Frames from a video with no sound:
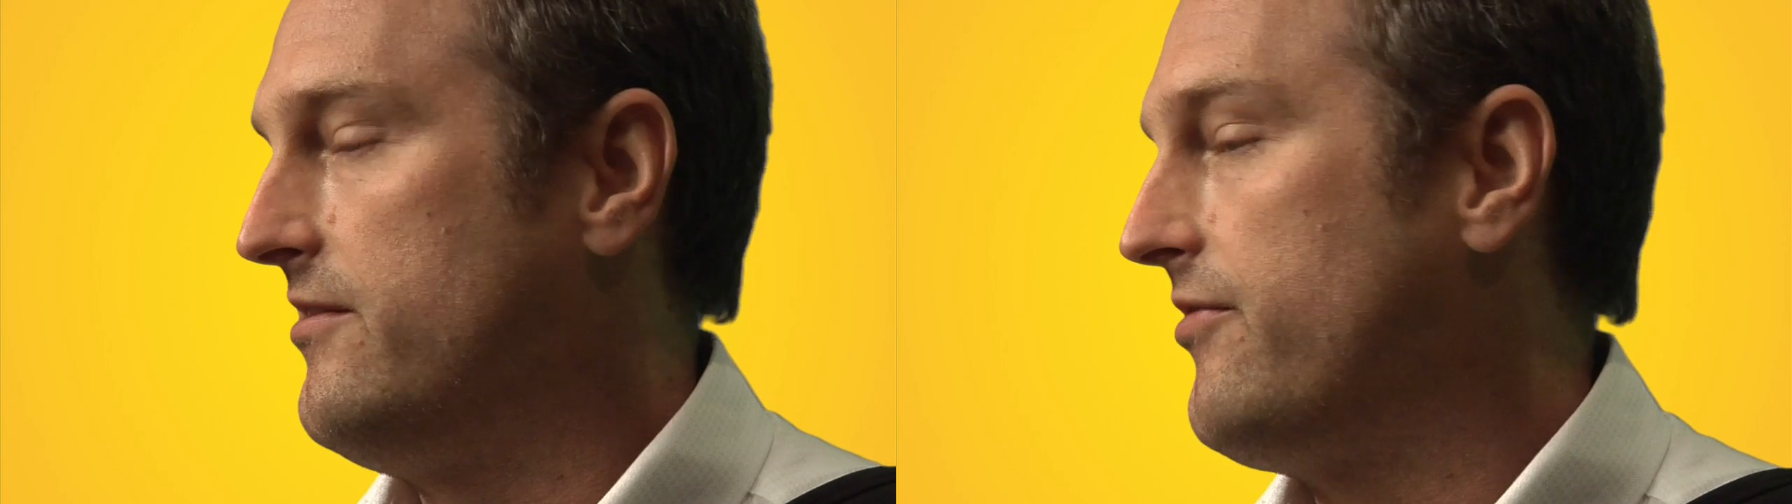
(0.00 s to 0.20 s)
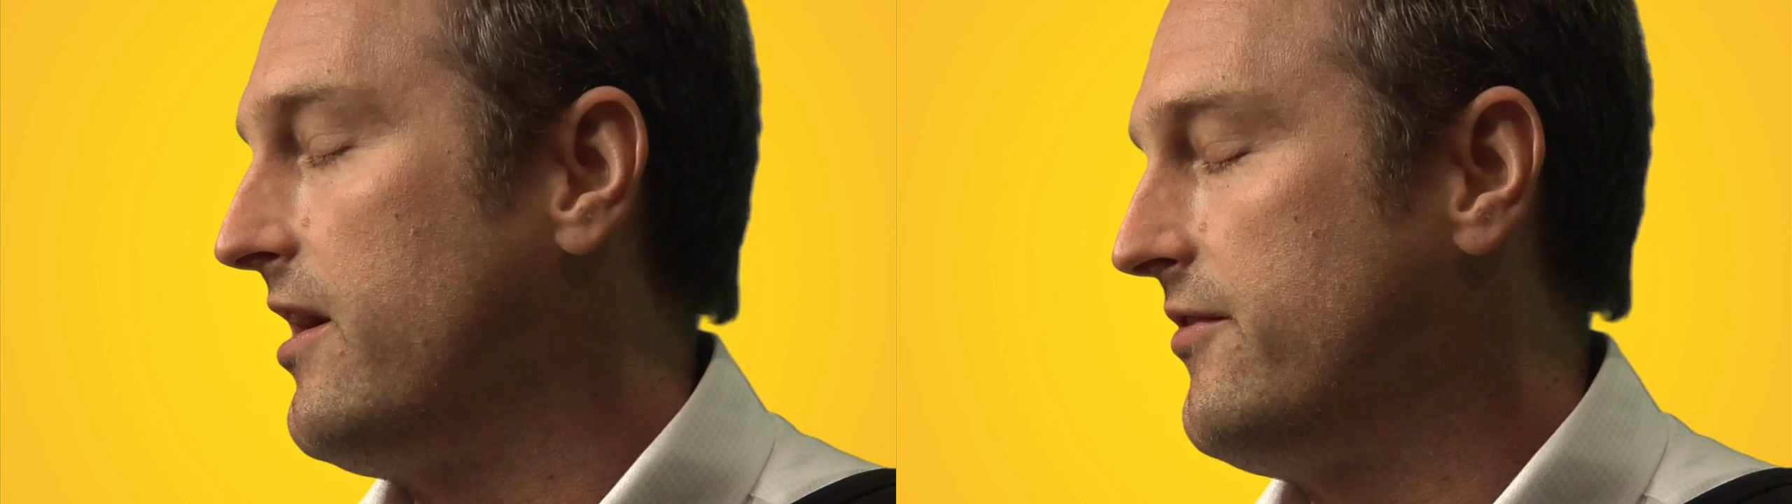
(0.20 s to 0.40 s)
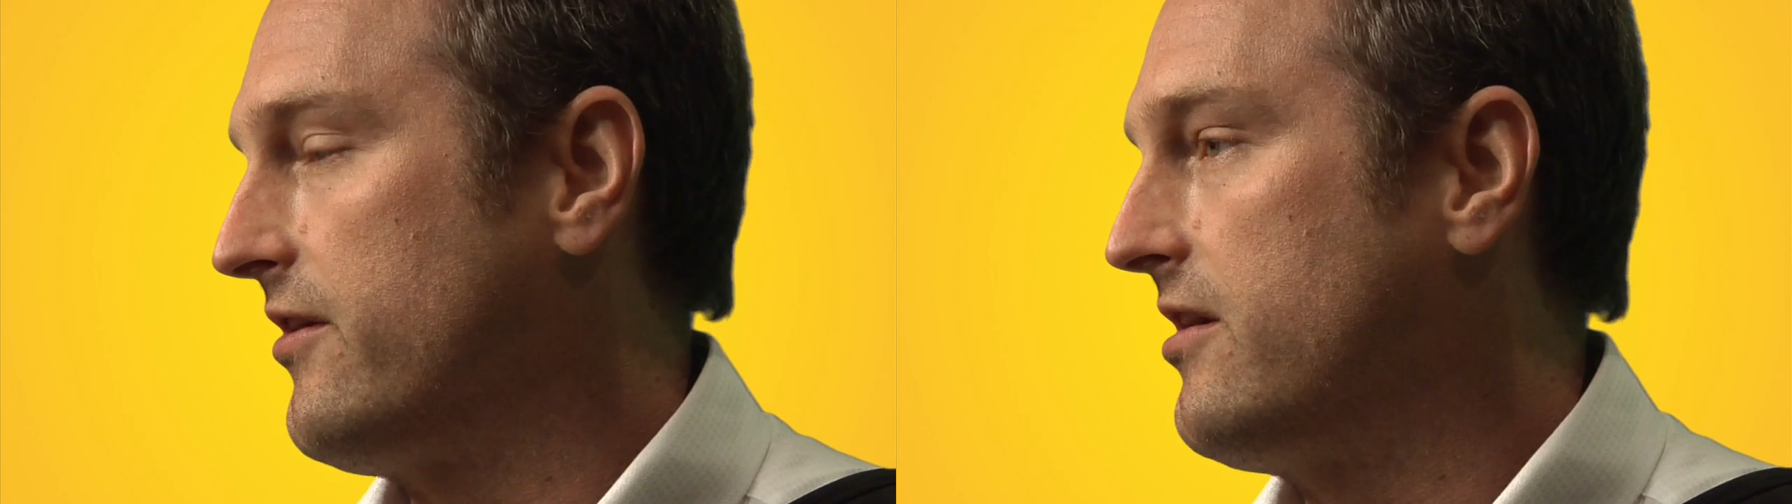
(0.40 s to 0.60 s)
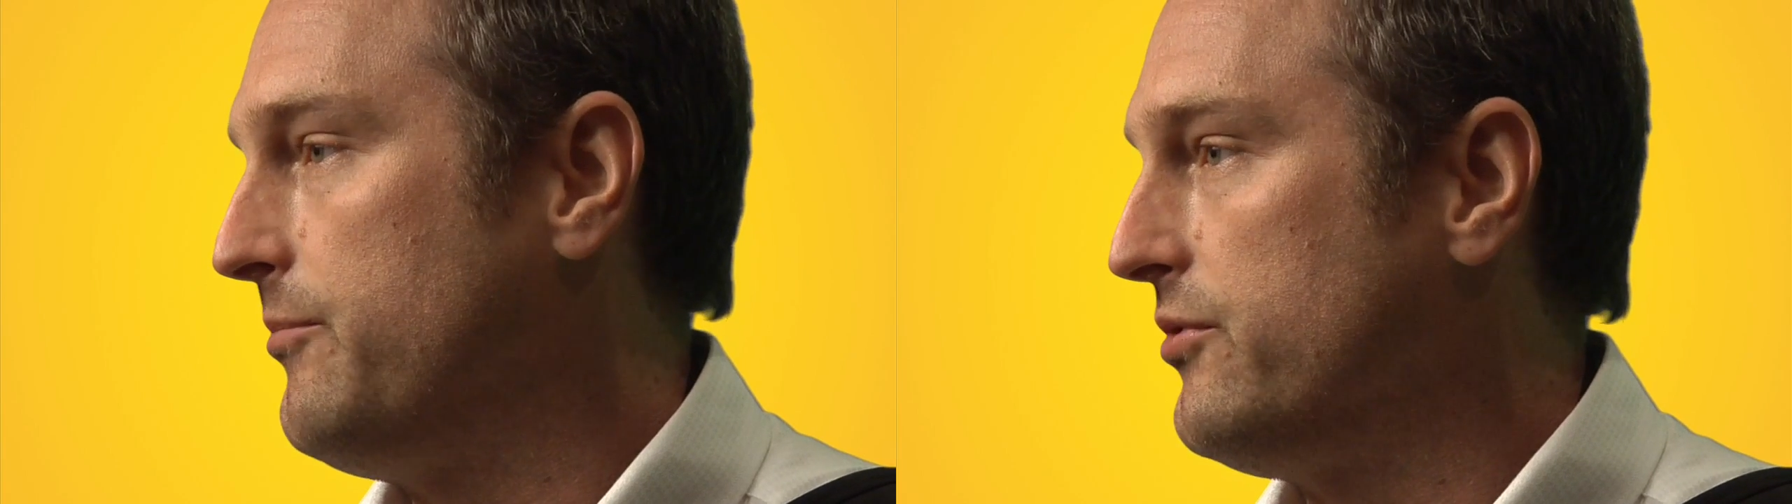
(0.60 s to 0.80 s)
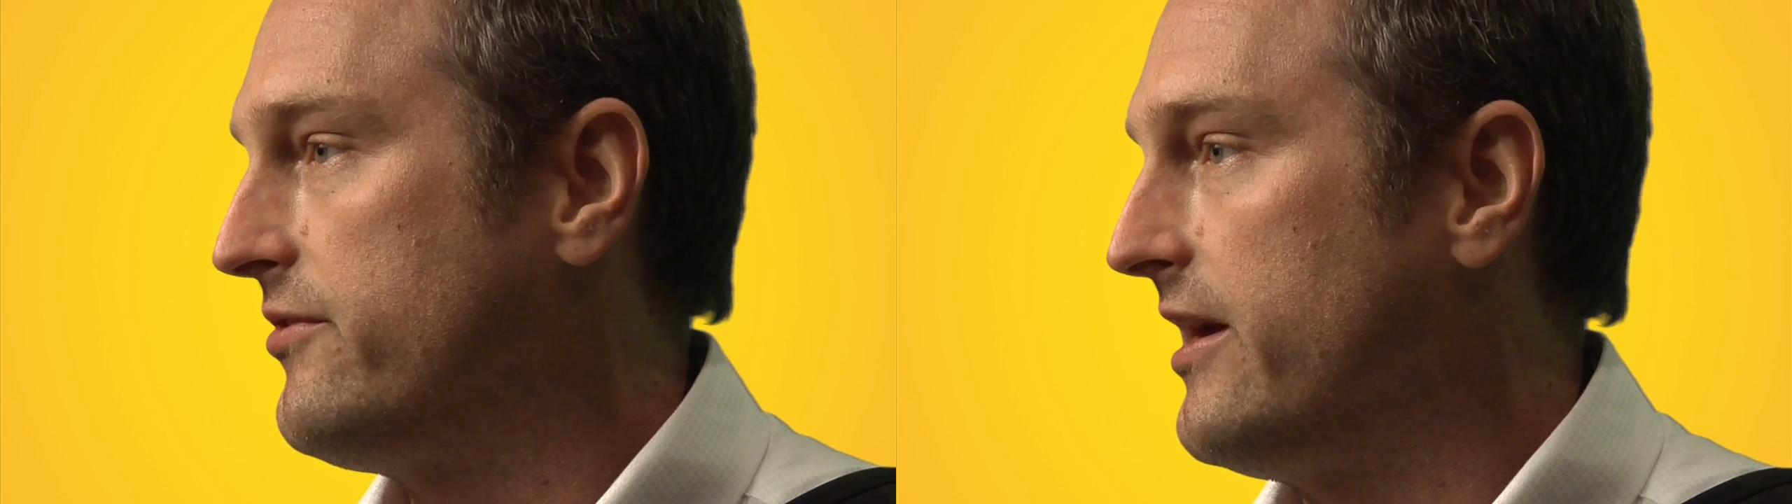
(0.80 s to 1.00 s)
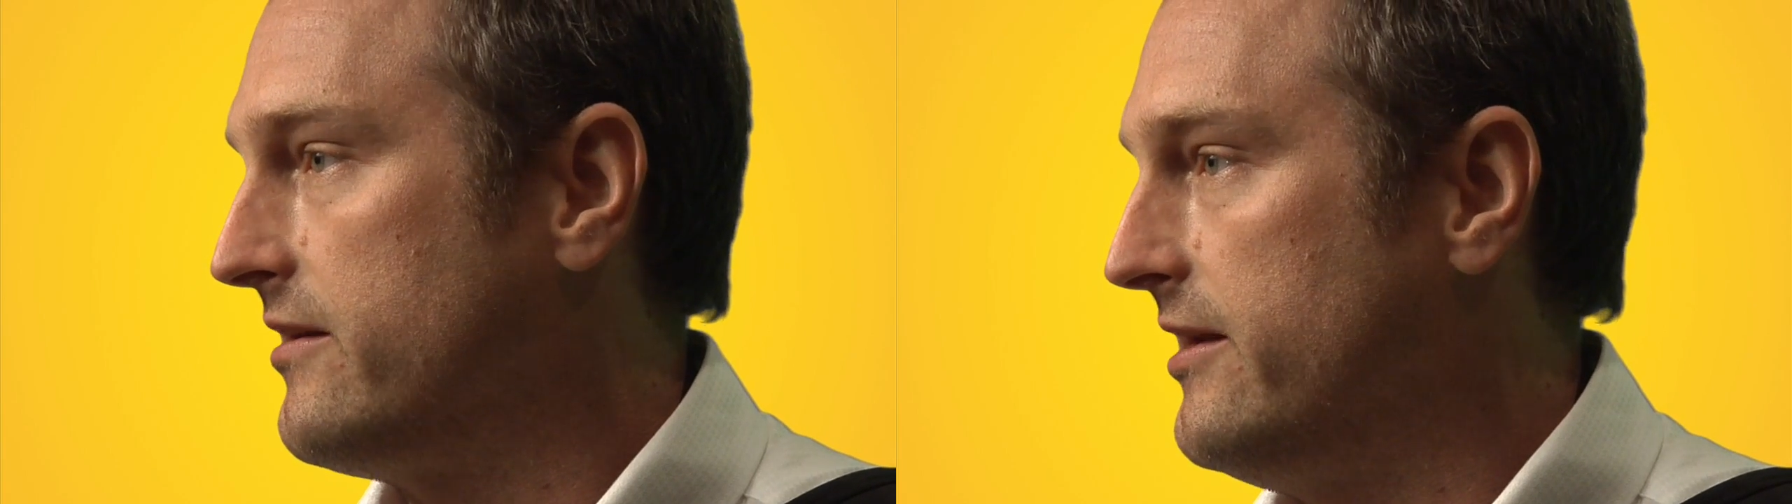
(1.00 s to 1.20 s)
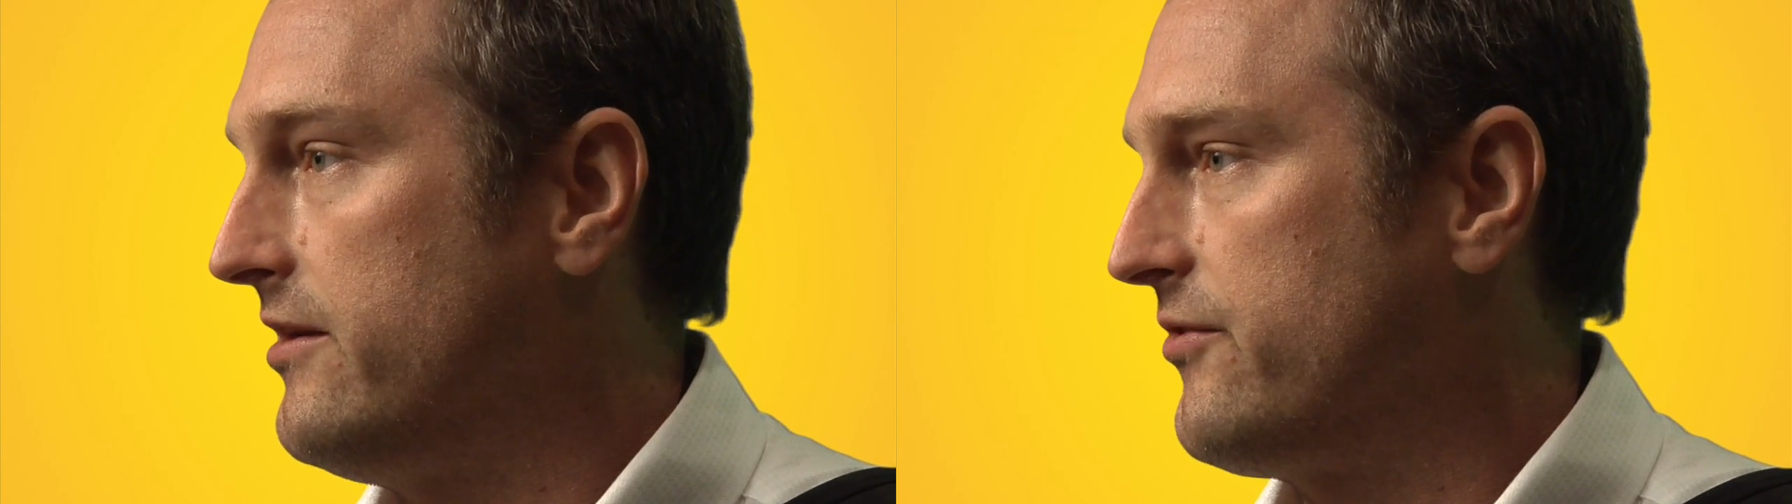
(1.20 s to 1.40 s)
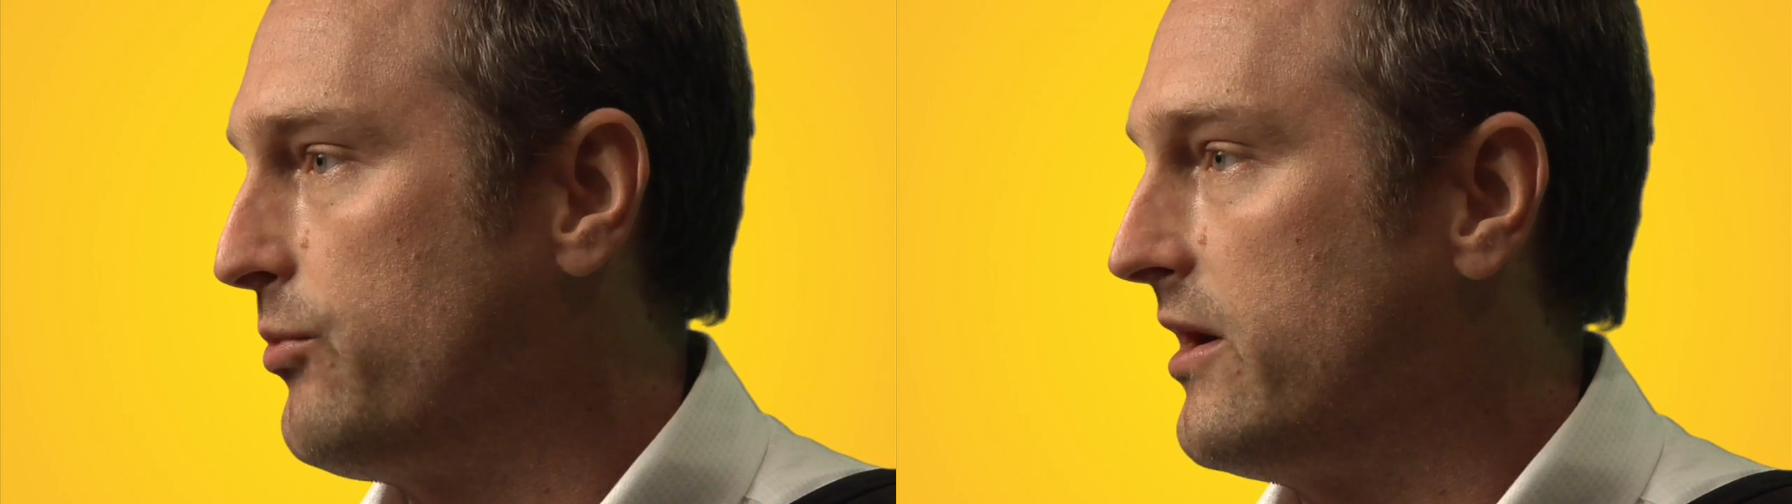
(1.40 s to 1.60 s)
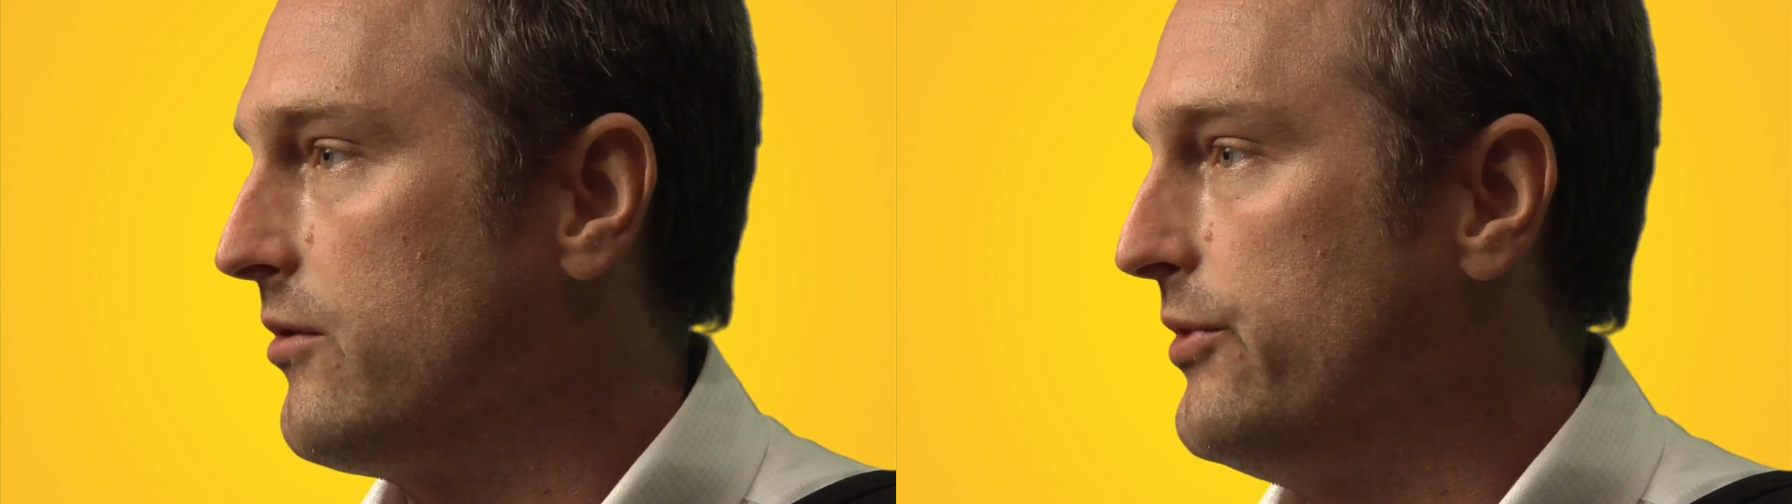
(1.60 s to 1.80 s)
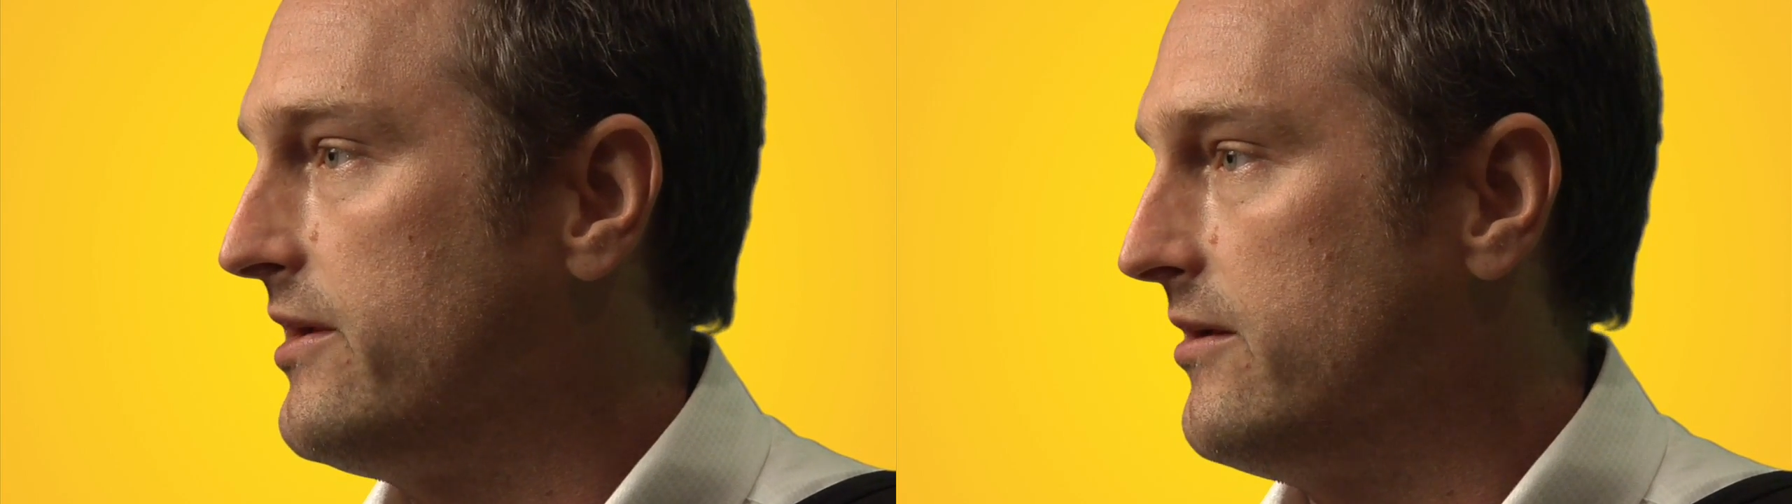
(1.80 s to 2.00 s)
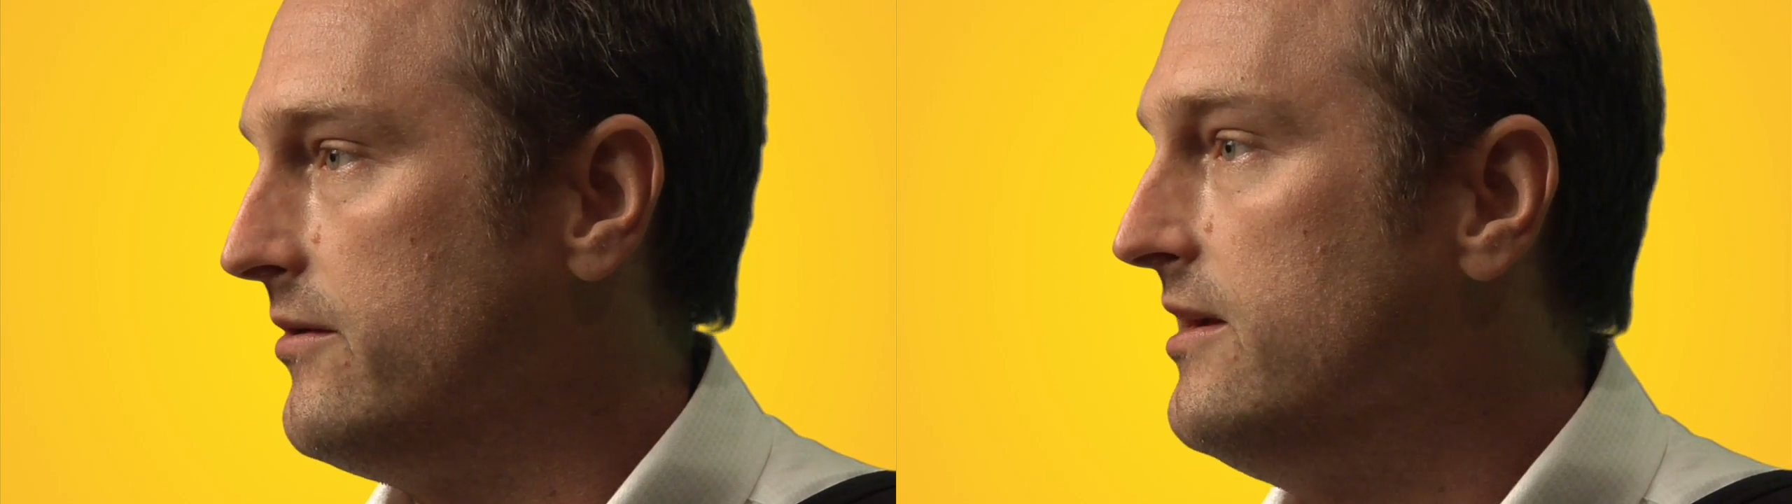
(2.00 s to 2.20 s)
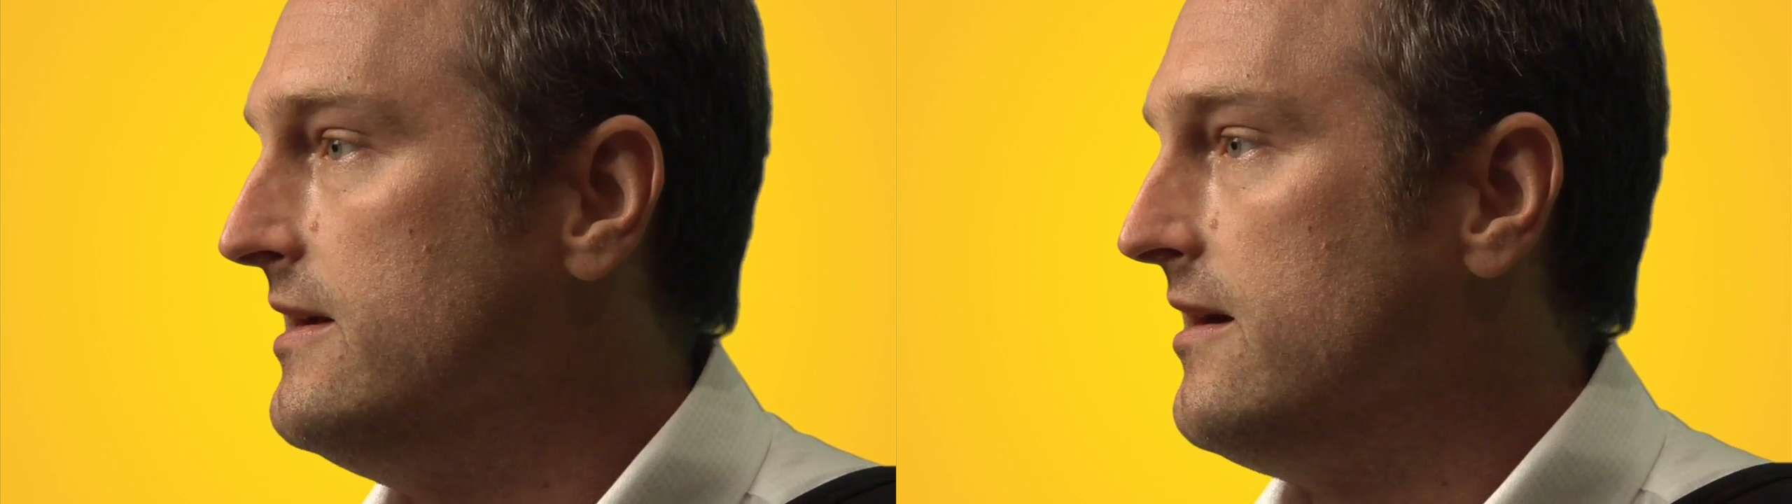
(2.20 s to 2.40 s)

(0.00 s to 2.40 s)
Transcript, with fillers: devised a couple techniques where we can